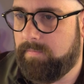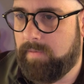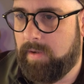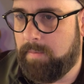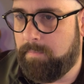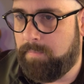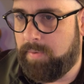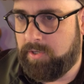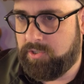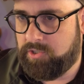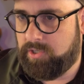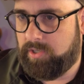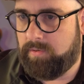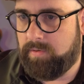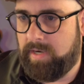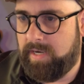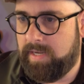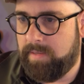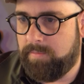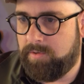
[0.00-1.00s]
a bunch of
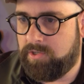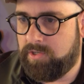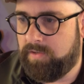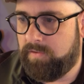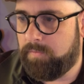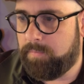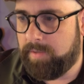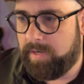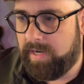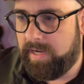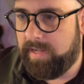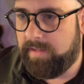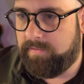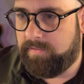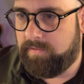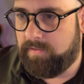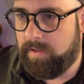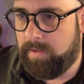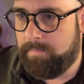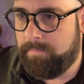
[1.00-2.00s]
great images, but I had
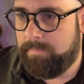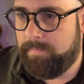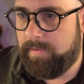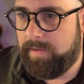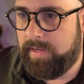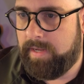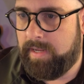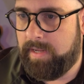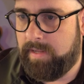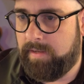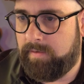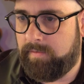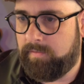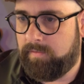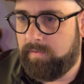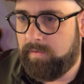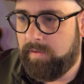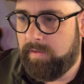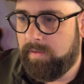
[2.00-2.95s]
some, and